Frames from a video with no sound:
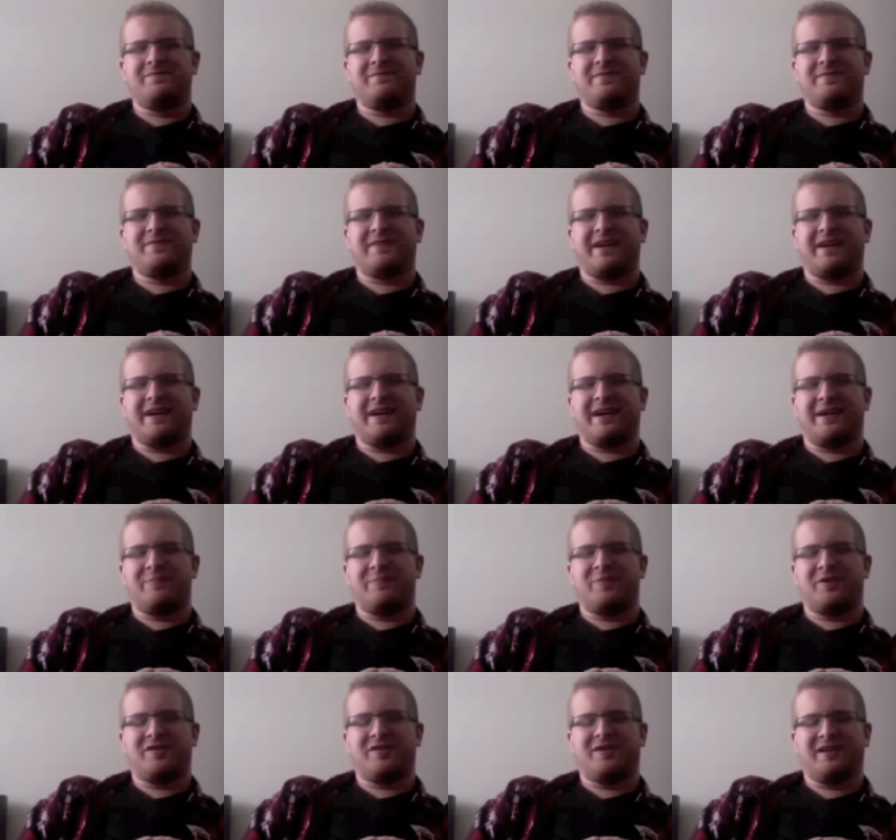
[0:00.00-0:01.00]
I
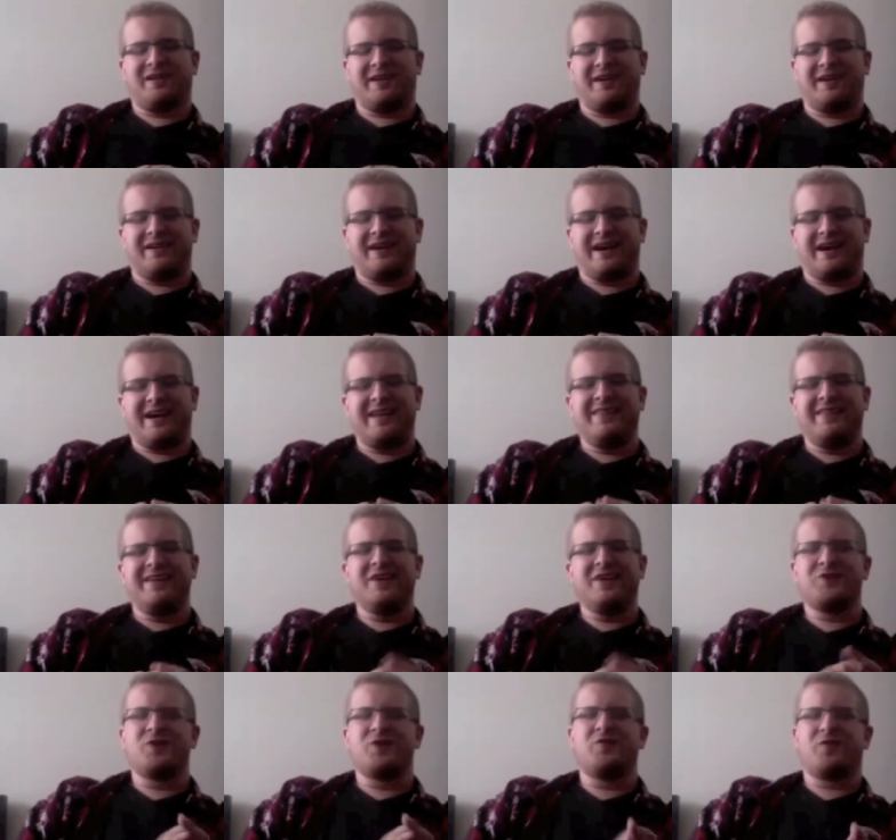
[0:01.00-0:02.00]

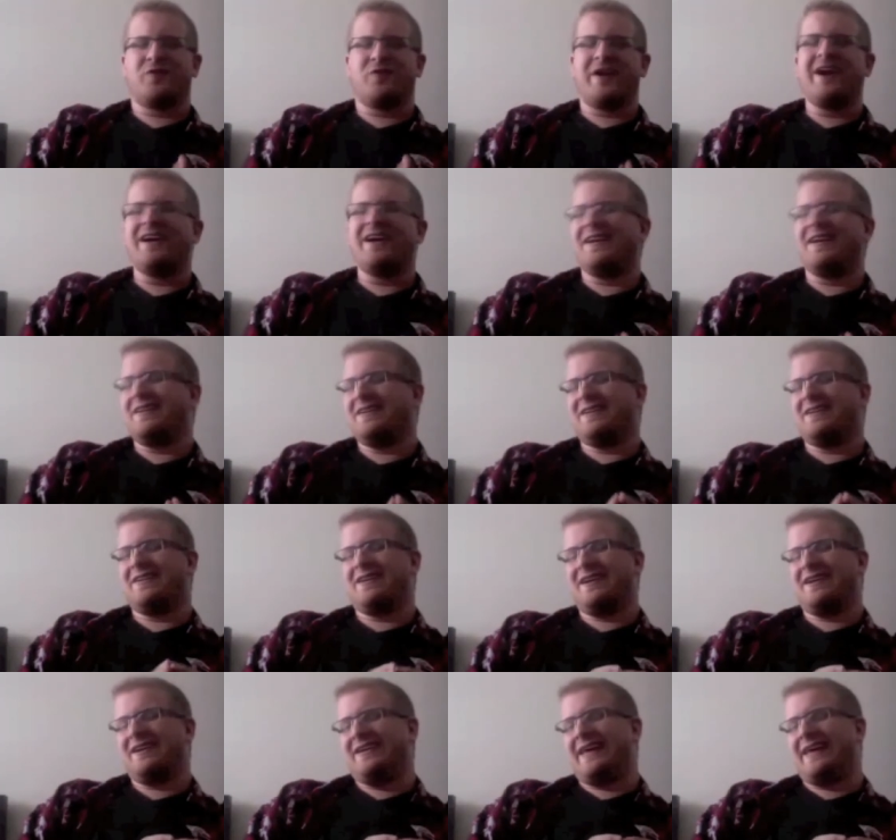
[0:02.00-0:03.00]
think it's overrated
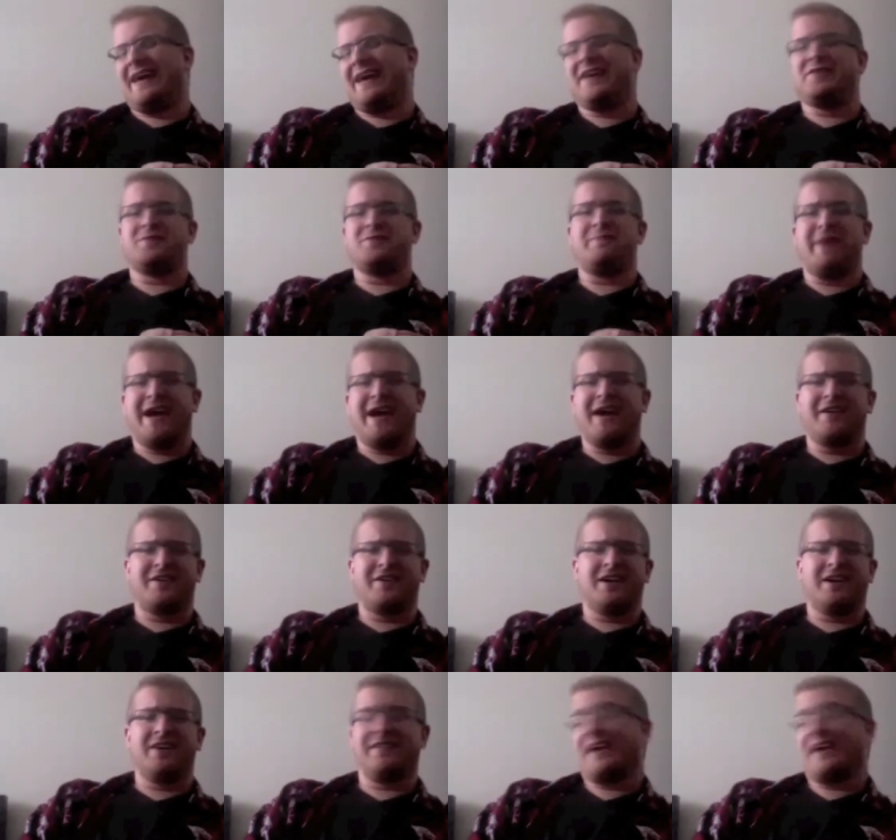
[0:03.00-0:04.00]
in that it's a bad
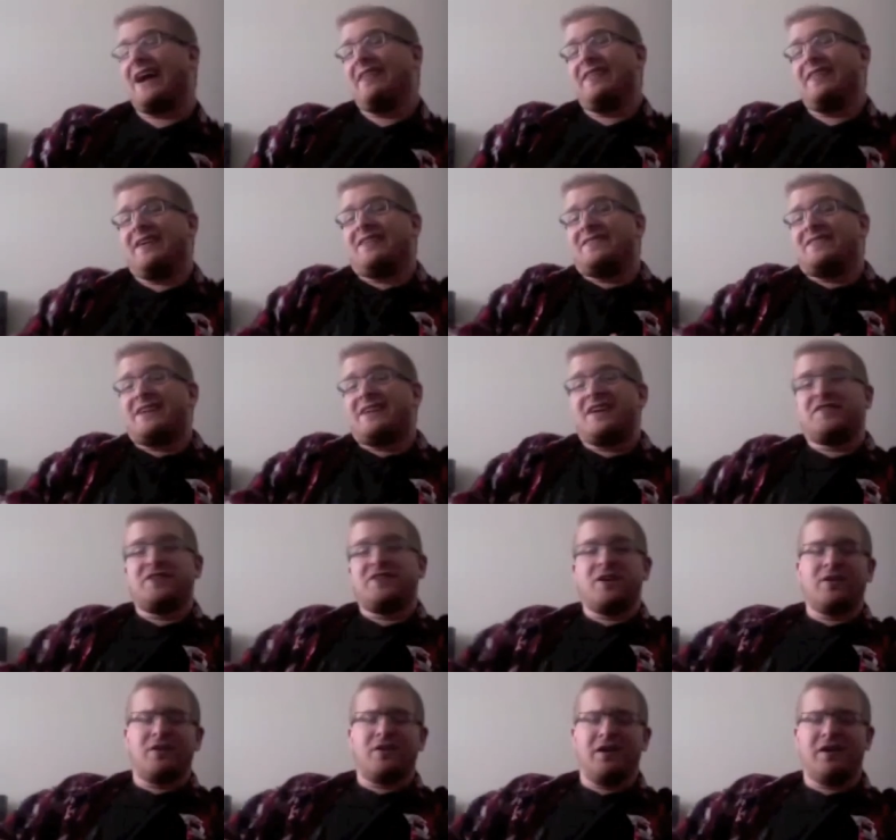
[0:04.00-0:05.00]
comic. I think it's
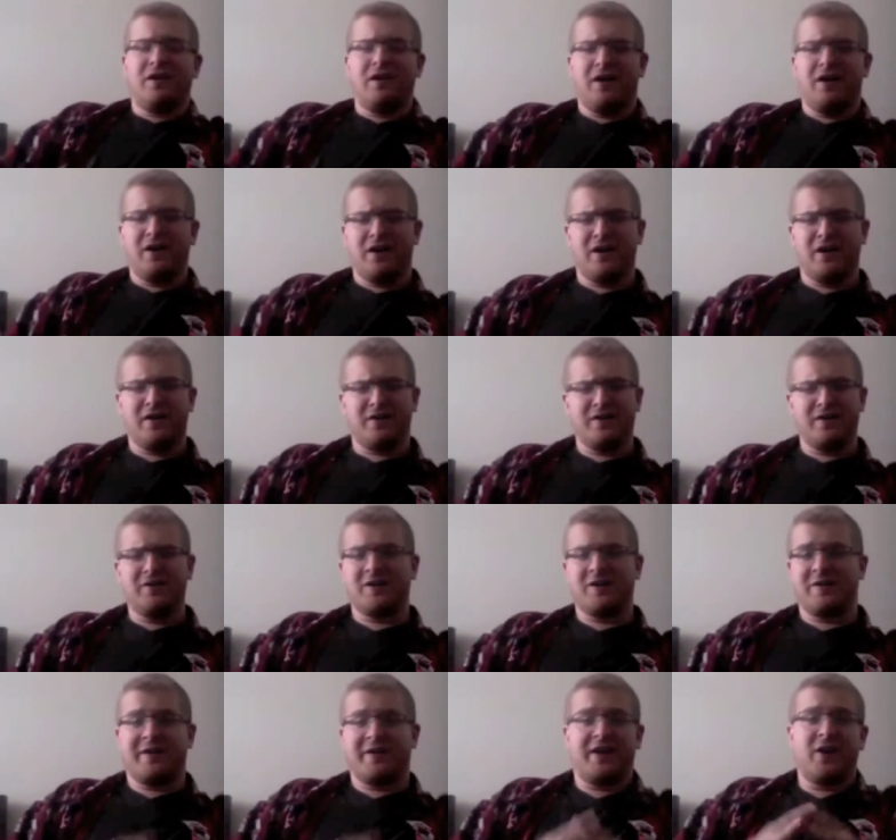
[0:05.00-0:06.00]
actually a good
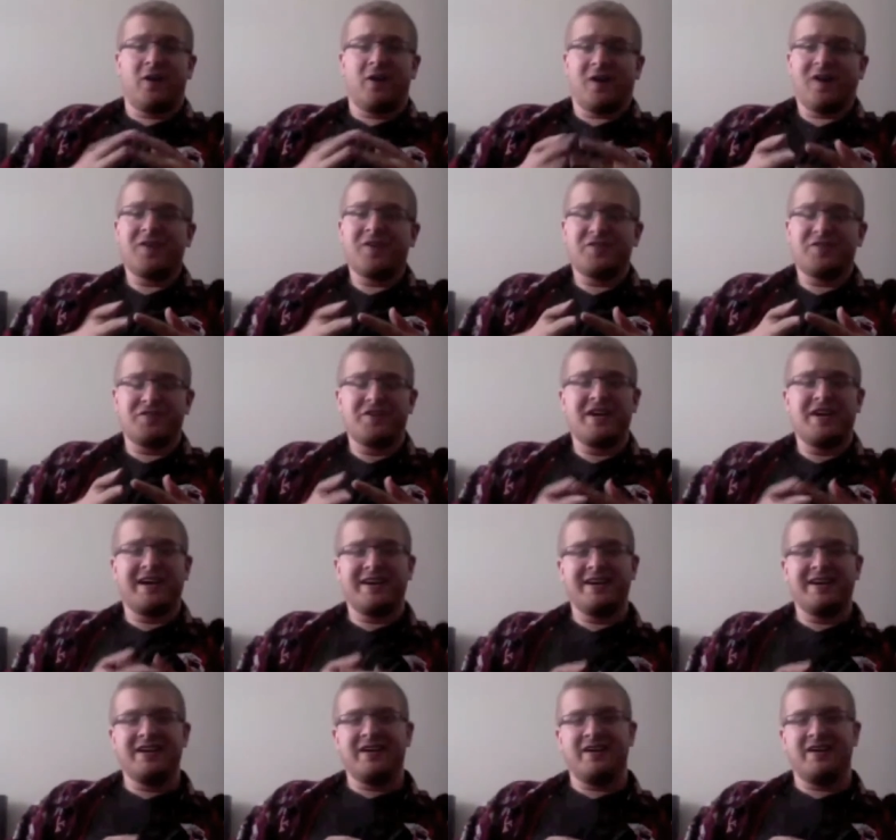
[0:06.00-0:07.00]
comic. The
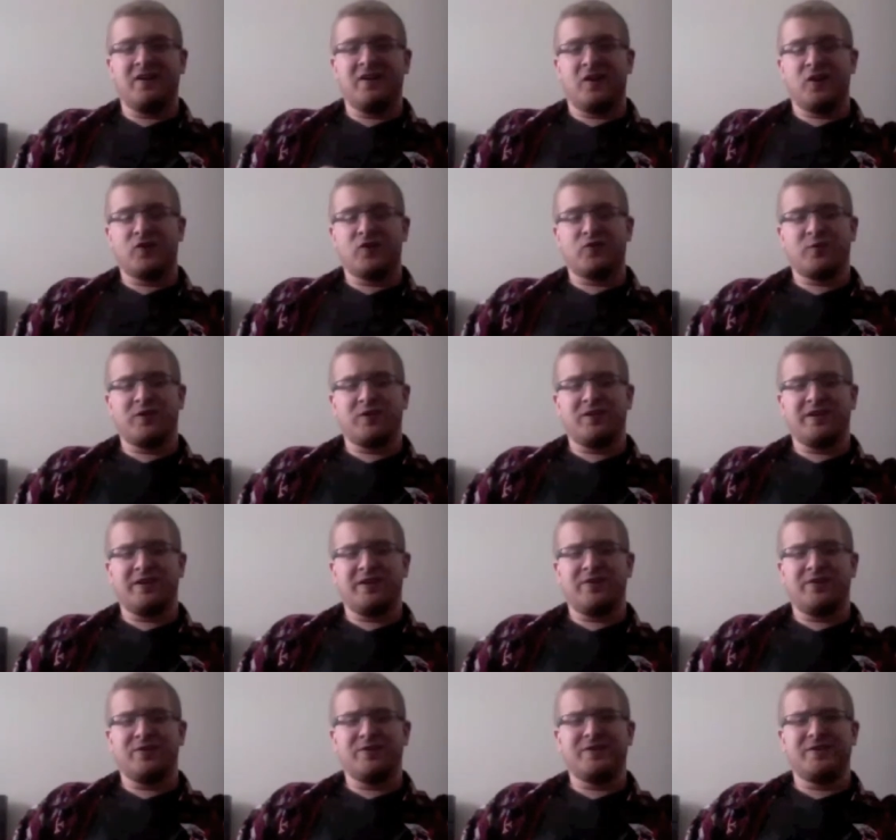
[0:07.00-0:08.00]
art's really
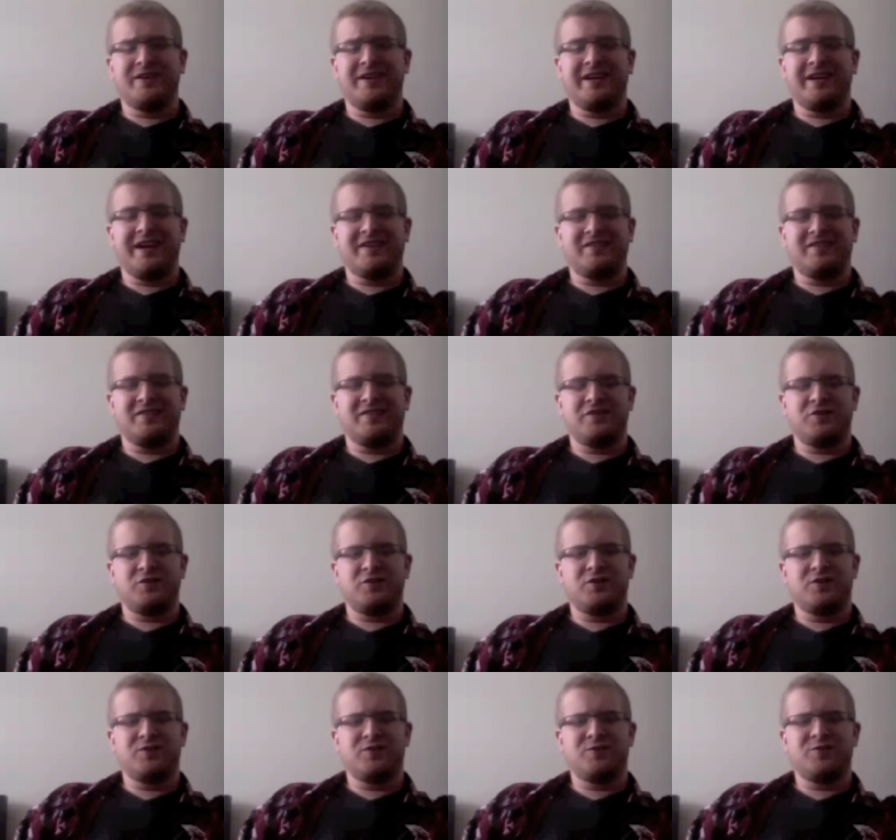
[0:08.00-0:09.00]
good, and it actually just
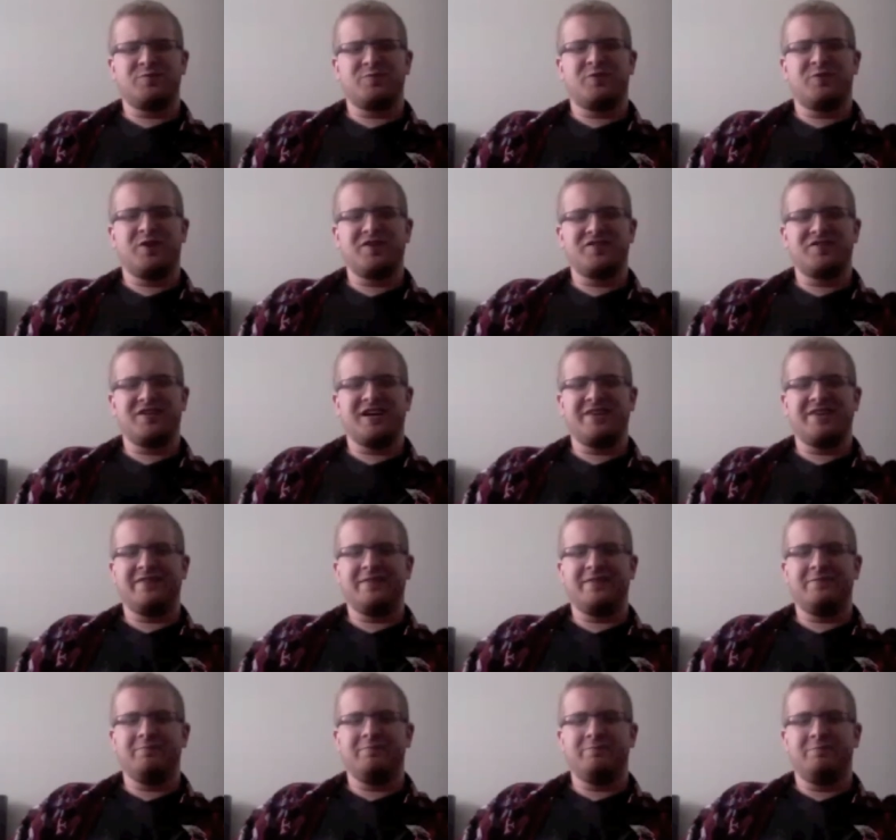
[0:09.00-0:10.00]
shows Poison
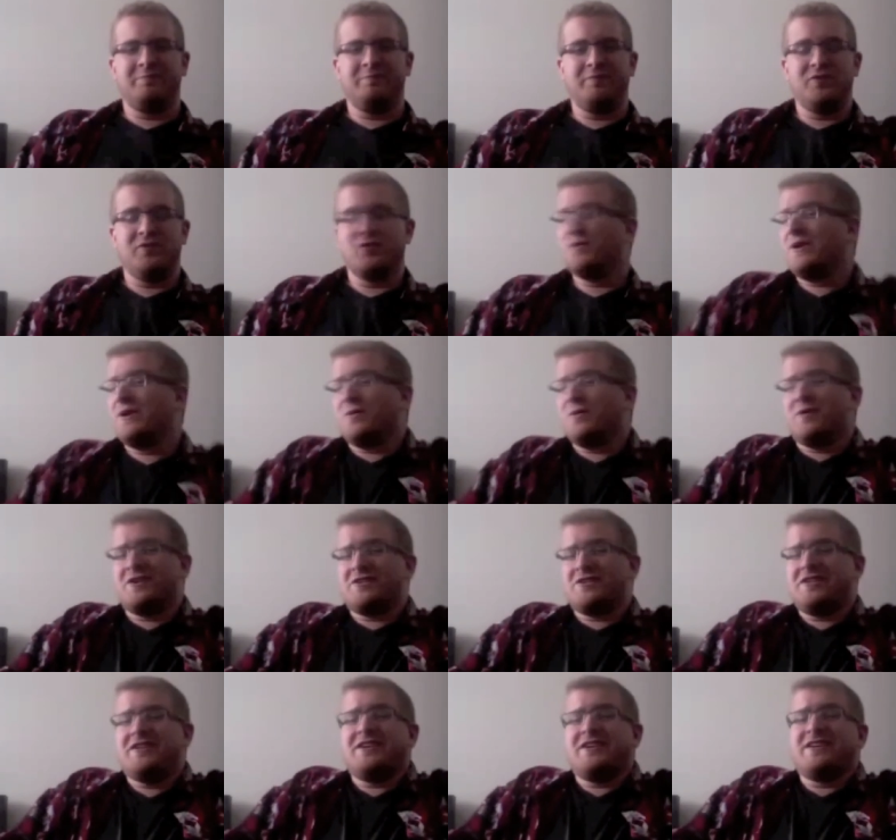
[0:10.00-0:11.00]
Ivy doing what
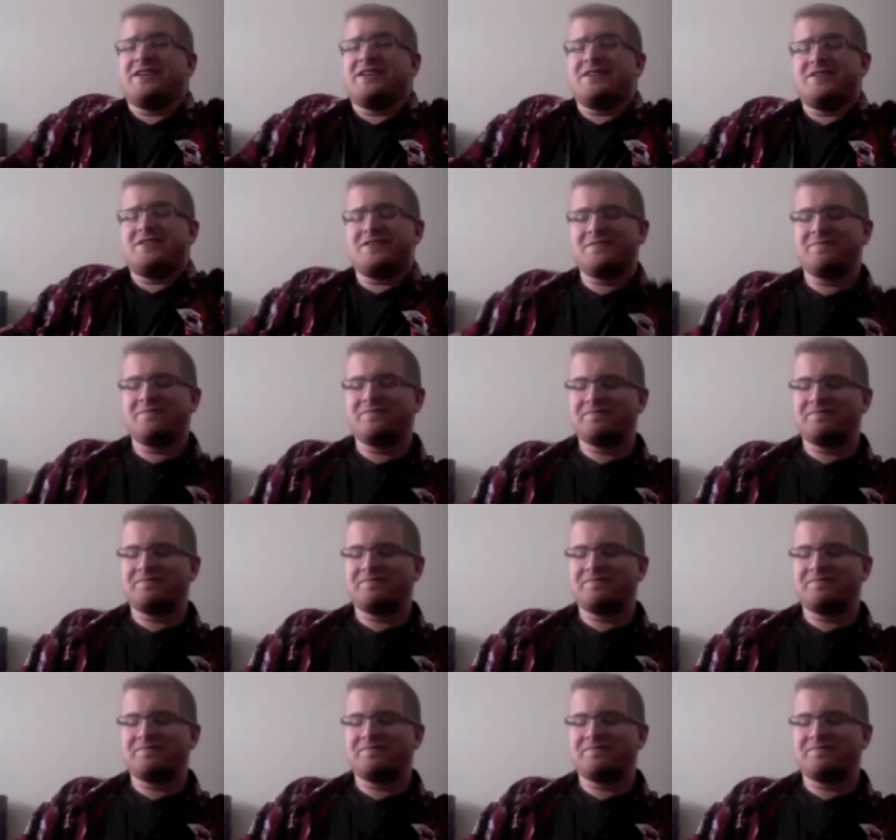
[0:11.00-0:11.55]
she does.